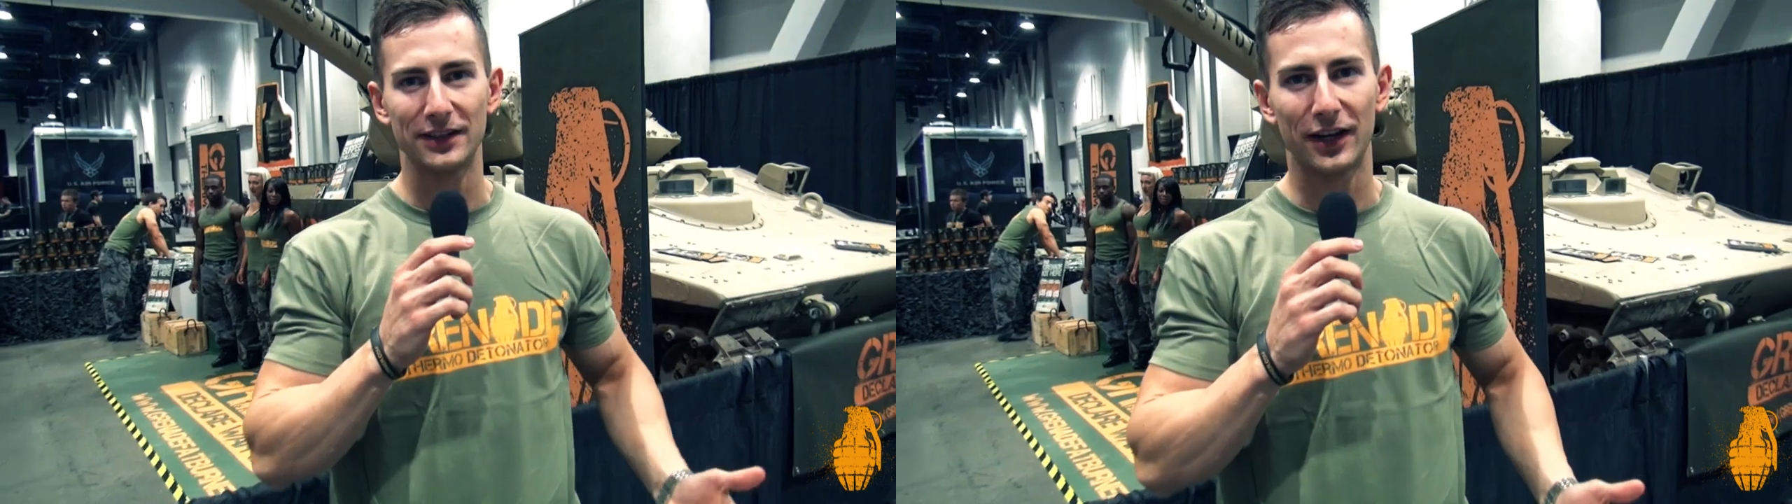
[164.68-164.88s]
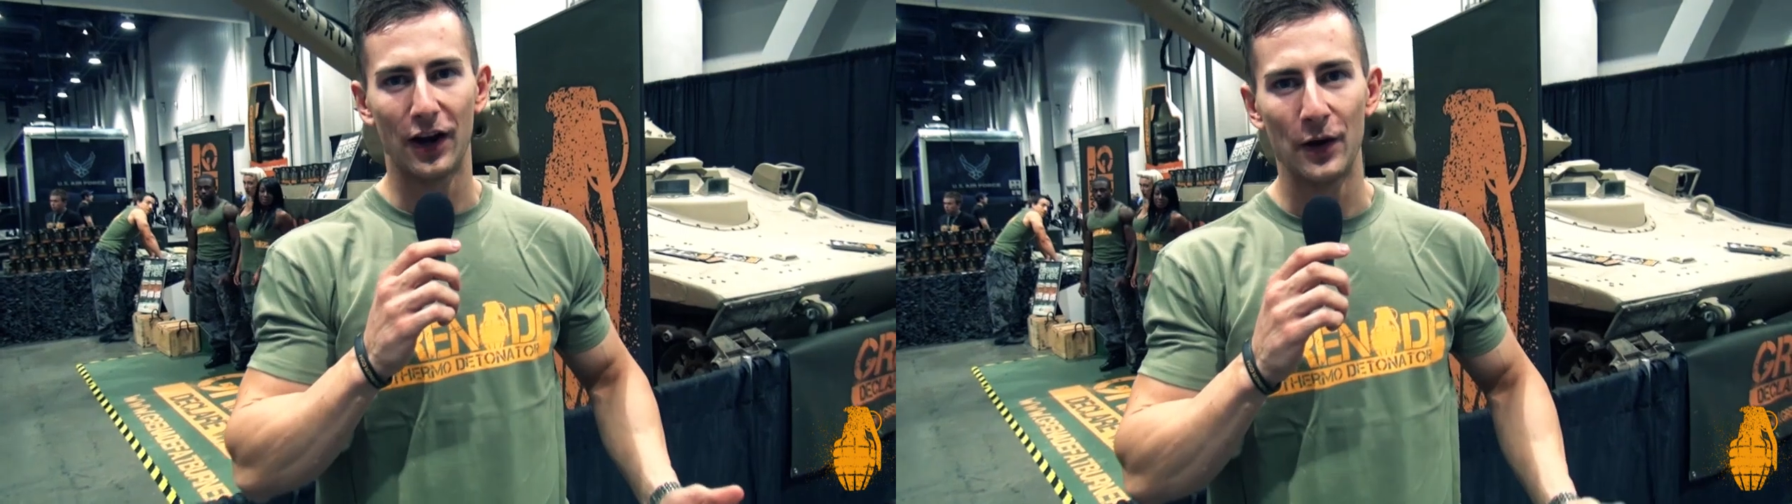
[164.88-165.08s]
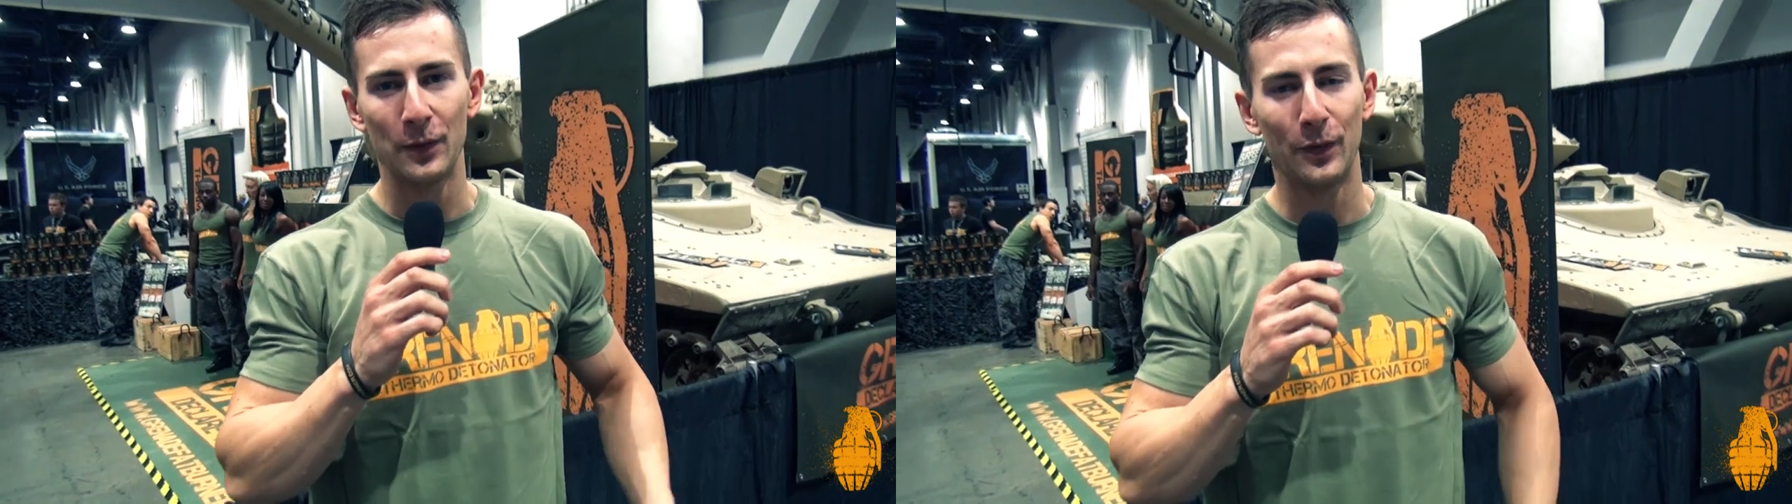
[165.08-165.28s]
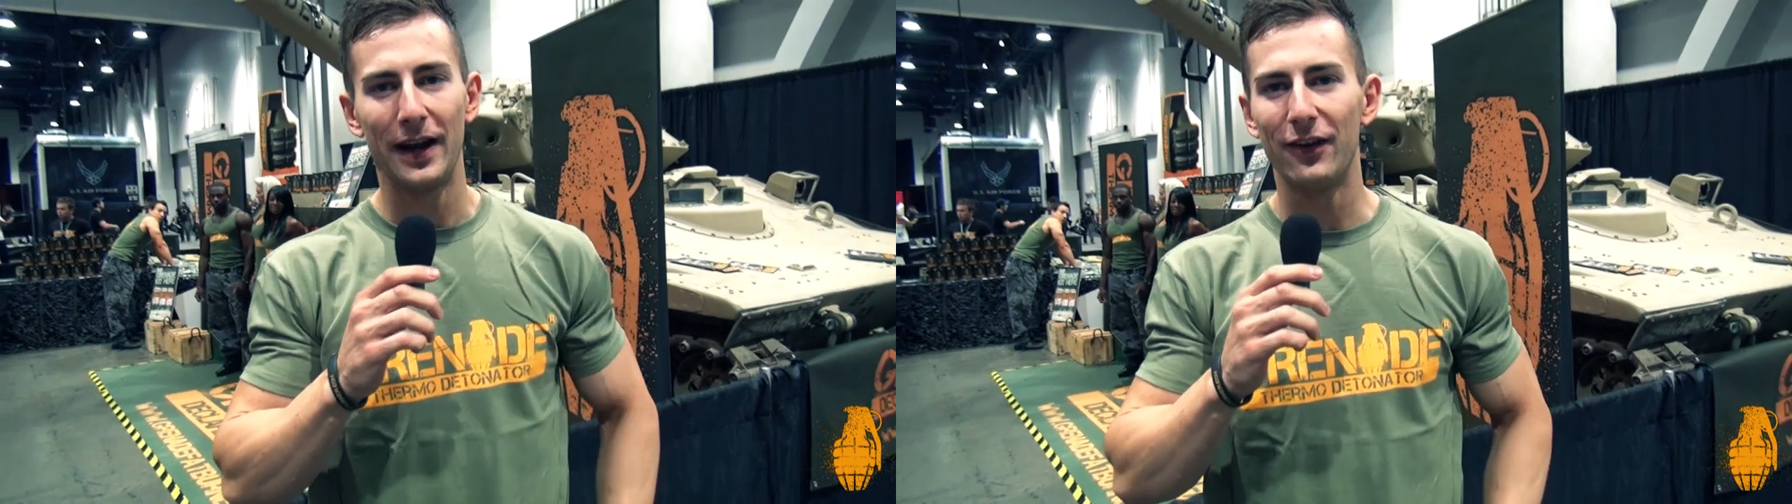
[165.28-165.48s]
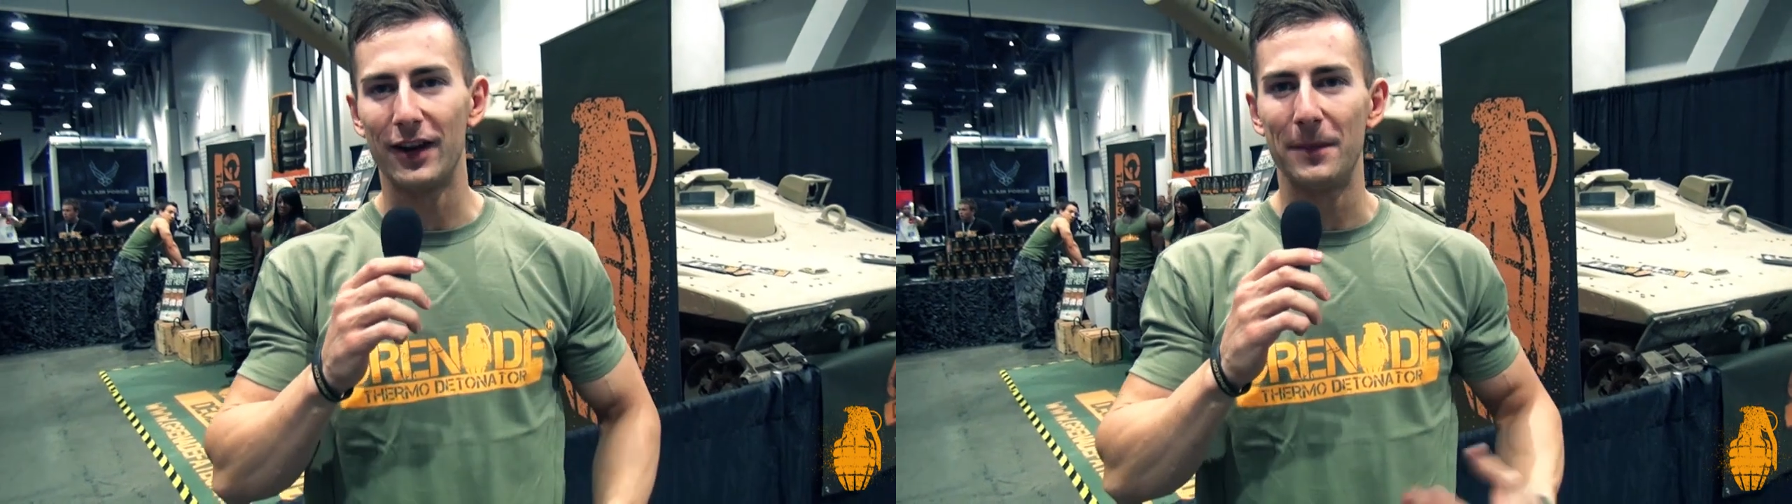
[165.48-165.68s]
months ago.
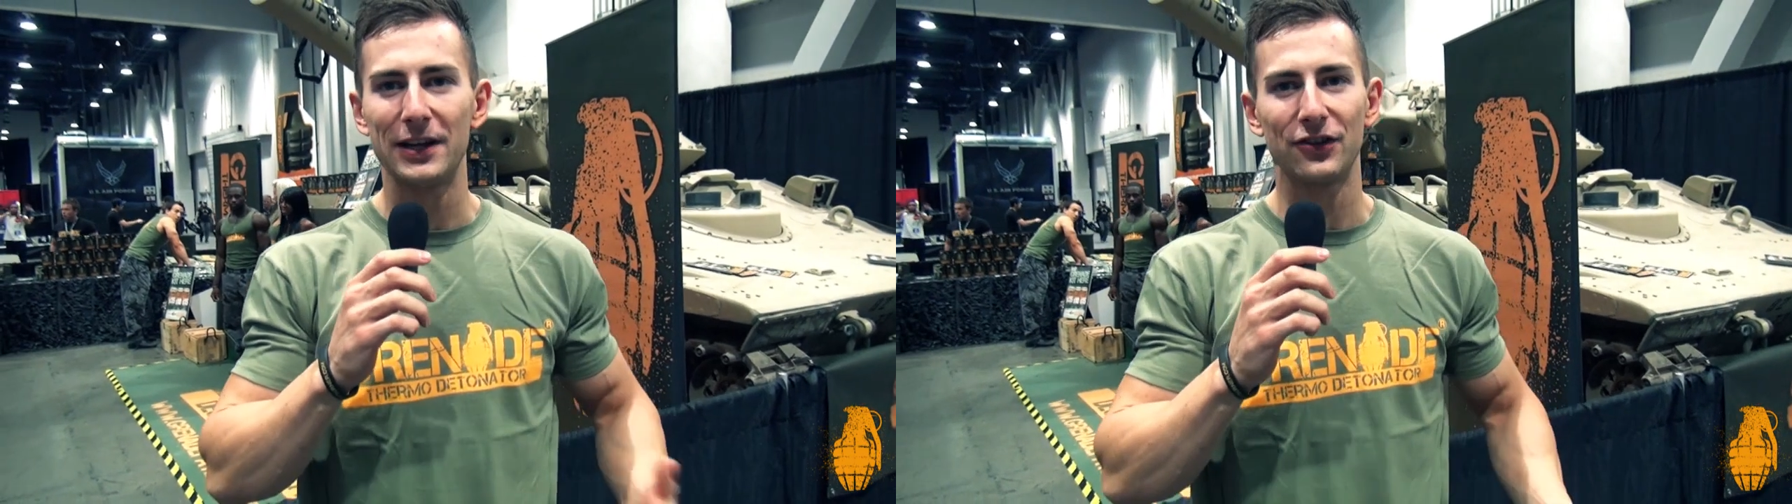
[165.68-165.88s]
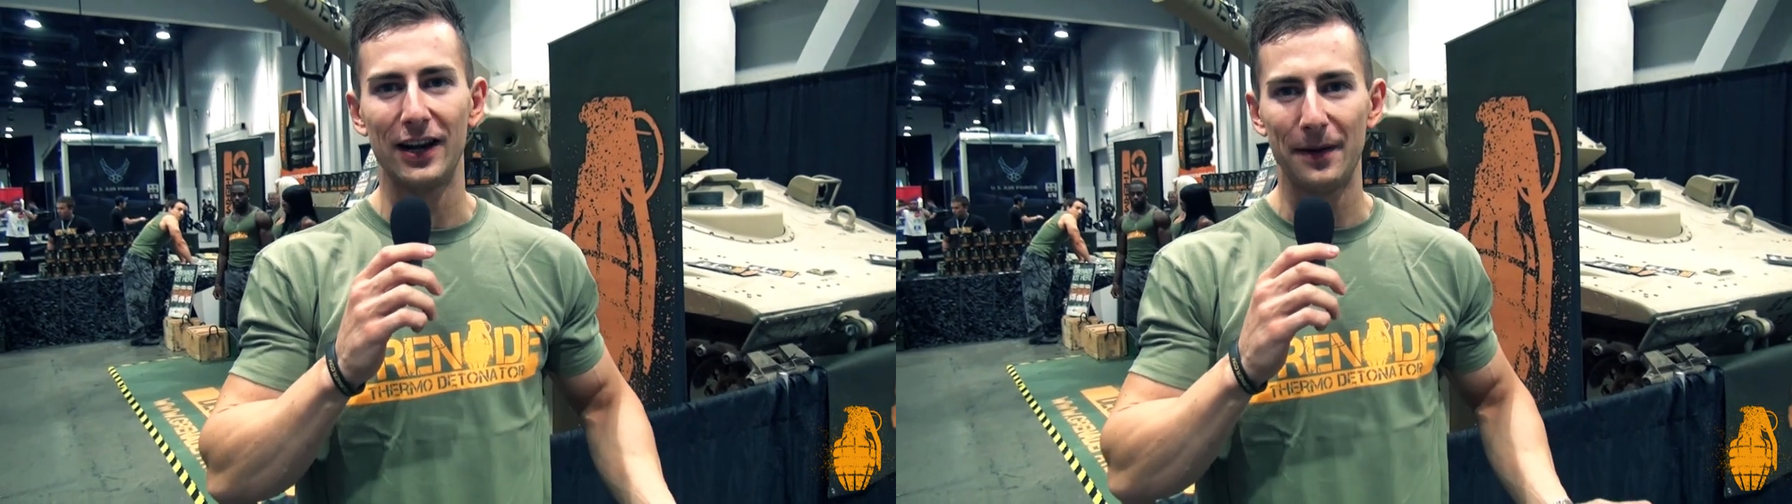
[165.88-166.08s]
We're here at the Mr.